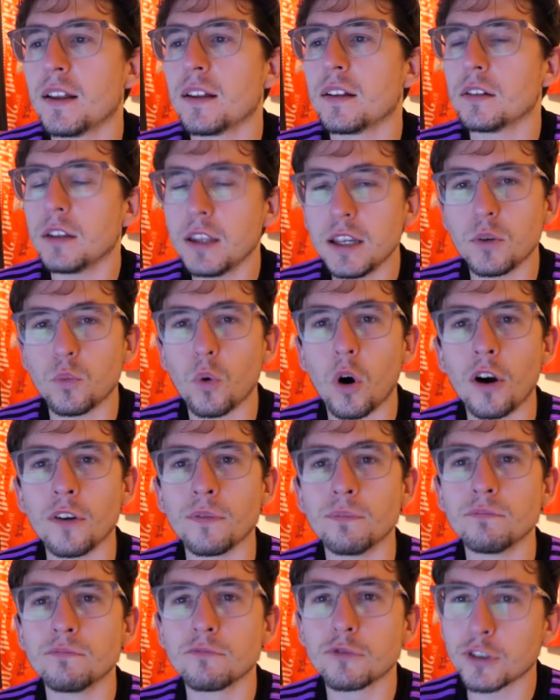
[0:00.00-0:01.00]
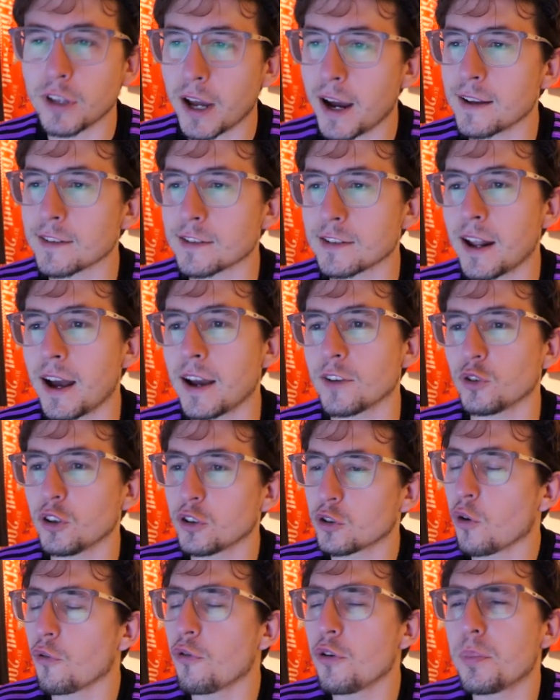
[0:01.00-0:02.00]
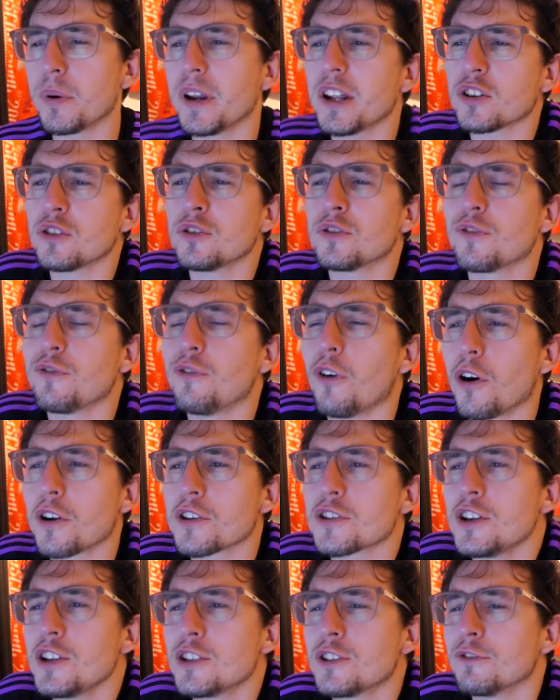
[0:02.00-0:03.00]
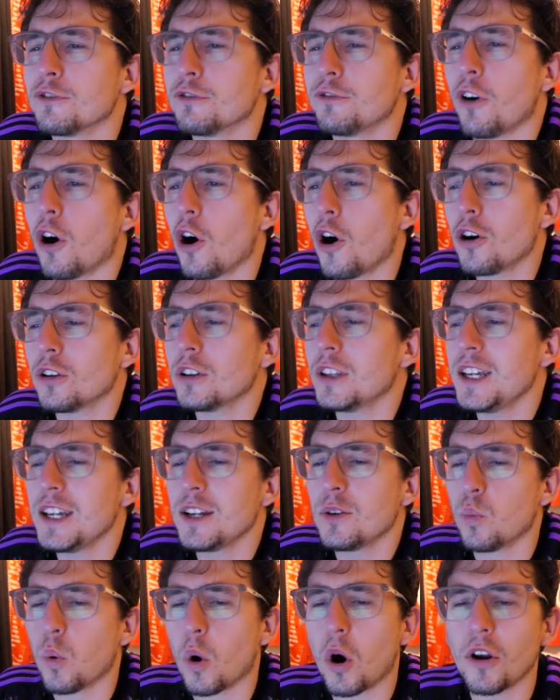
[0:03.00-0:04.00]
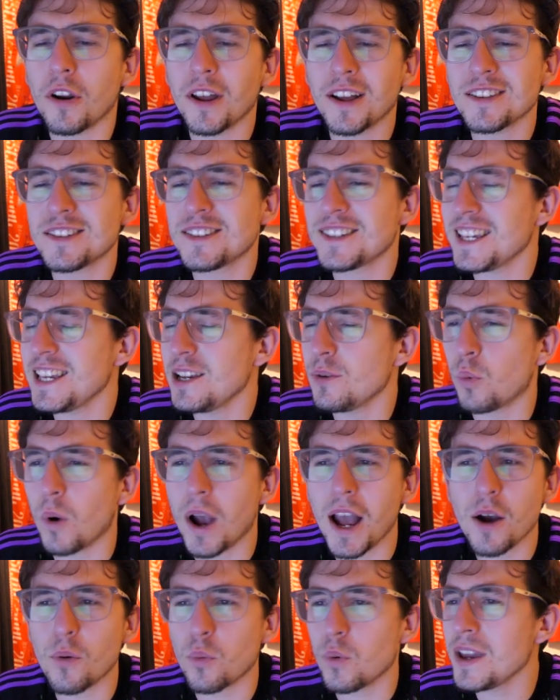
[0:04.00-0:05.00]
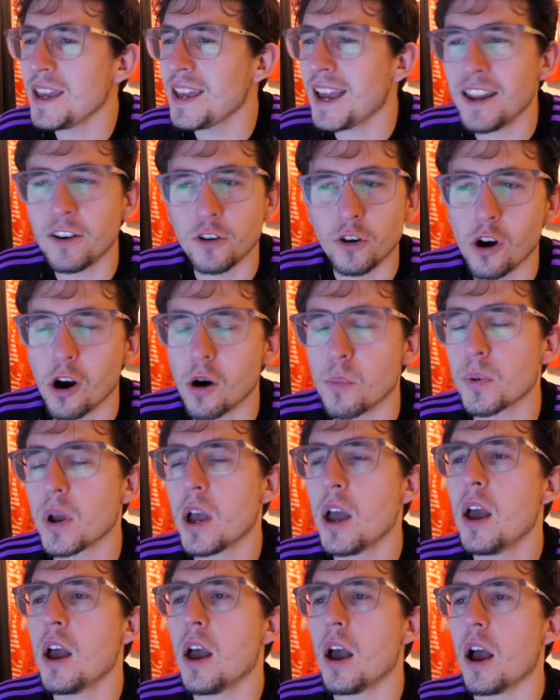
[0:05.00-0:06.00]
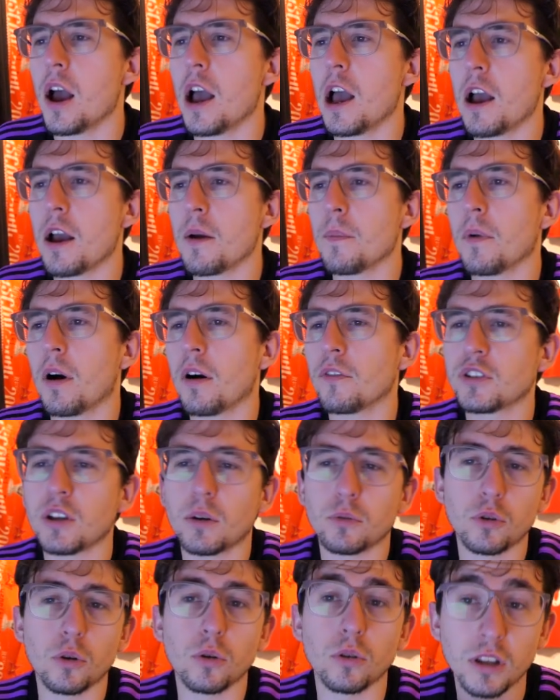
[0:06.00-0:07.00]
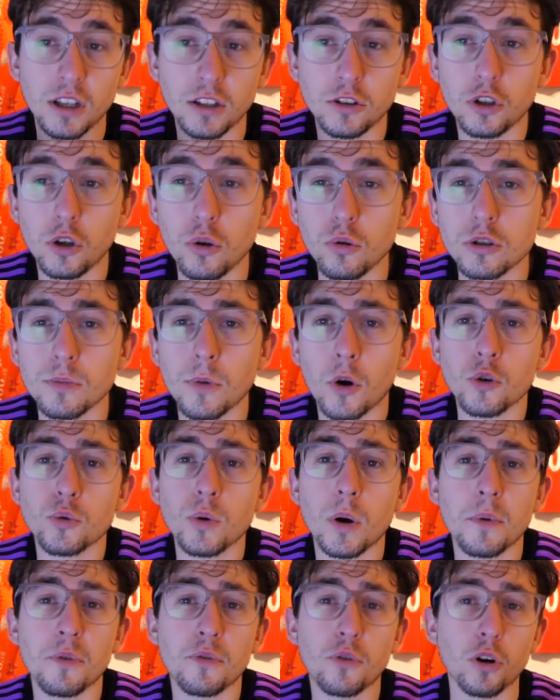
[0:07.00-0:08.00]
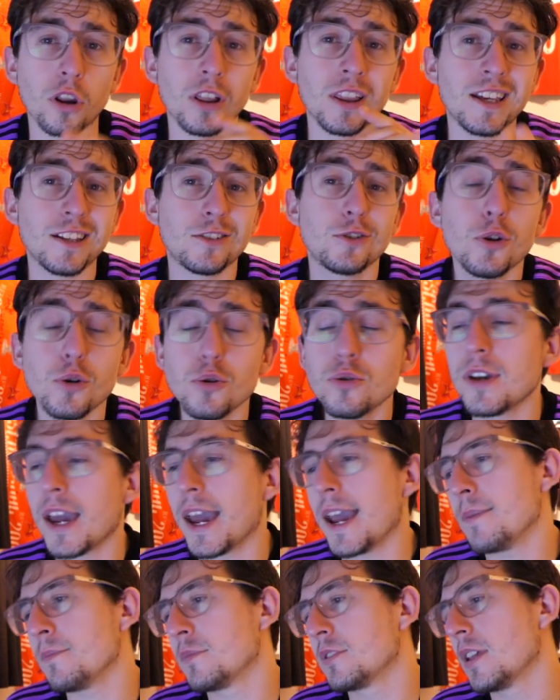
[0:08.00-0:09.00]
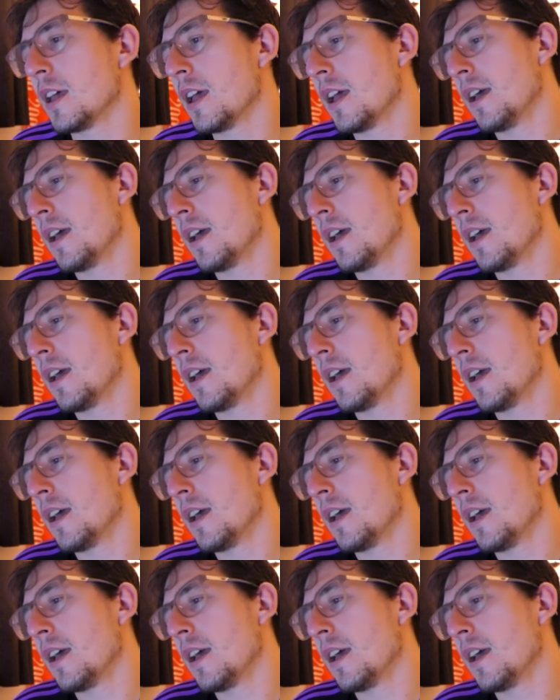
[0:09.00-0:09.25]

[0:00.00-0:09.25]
League One starting tonight. So let's go through predictions for the season for League One and see where we end up. Obviously, I'll do League Two tomorrow as well before the League Two games,